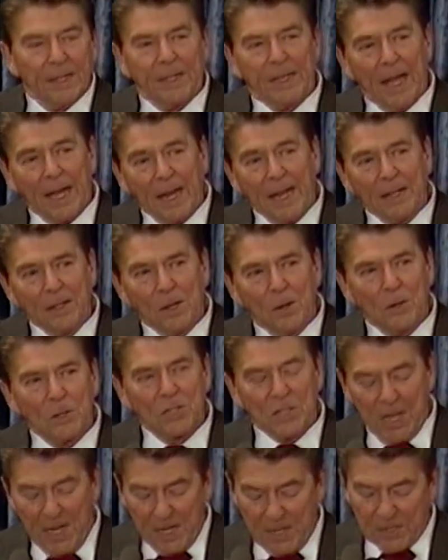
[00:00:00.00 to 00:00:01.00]
getting
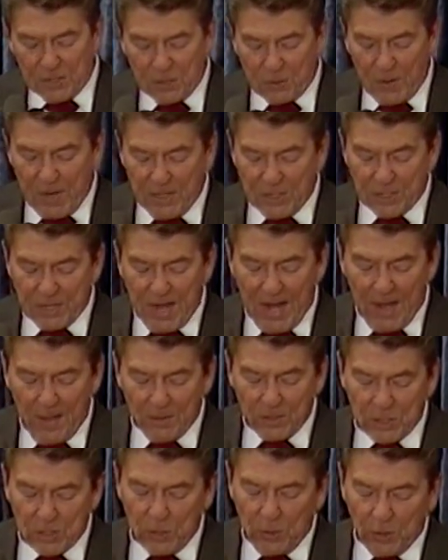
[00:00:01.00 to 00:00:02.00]
those interest rates
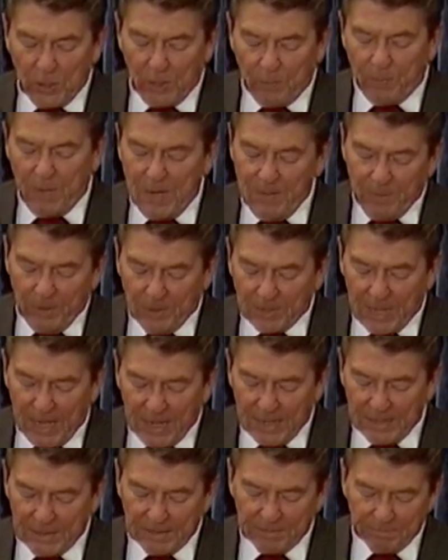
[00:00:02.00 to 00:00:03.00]
down so that people
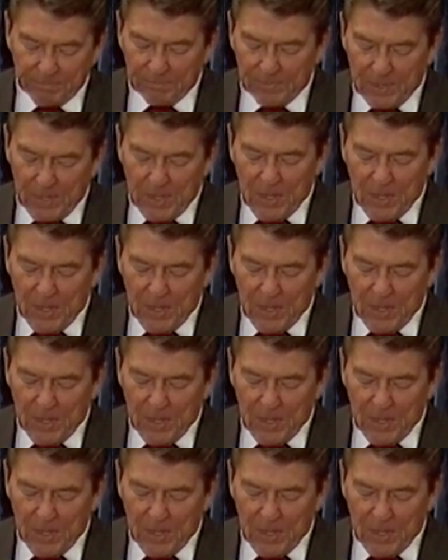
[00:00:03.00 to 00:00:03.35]
can